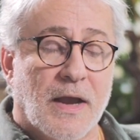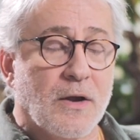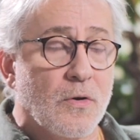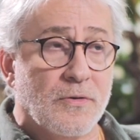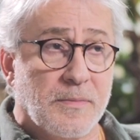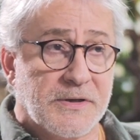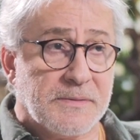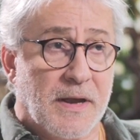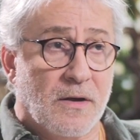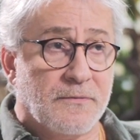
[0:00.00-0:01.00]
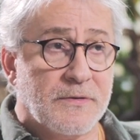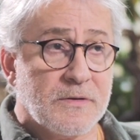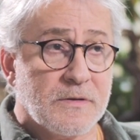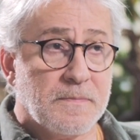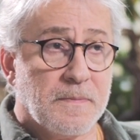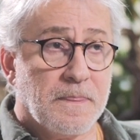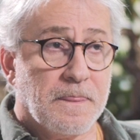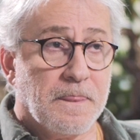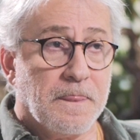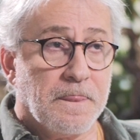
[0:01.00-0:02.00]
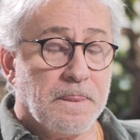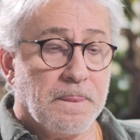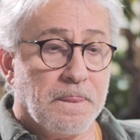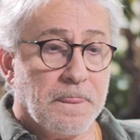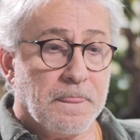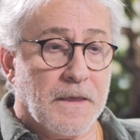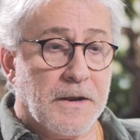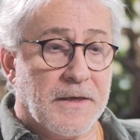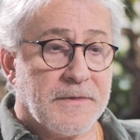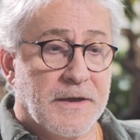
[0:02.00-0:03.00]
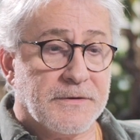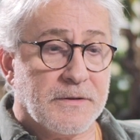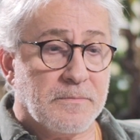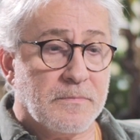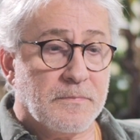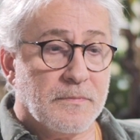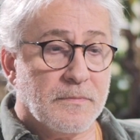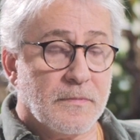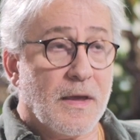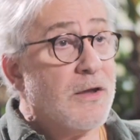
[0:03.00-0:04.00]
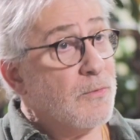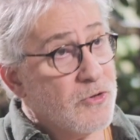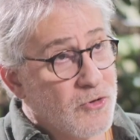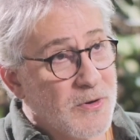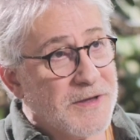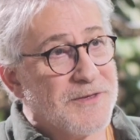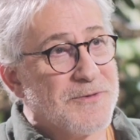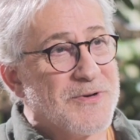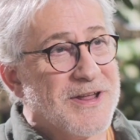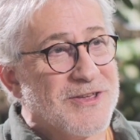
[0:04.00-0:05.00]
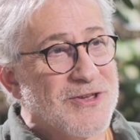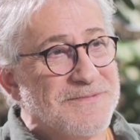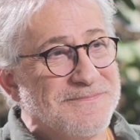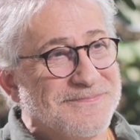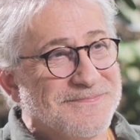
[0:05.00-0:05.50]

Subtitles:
I call them into my office and I say to them, are you enjoying this production?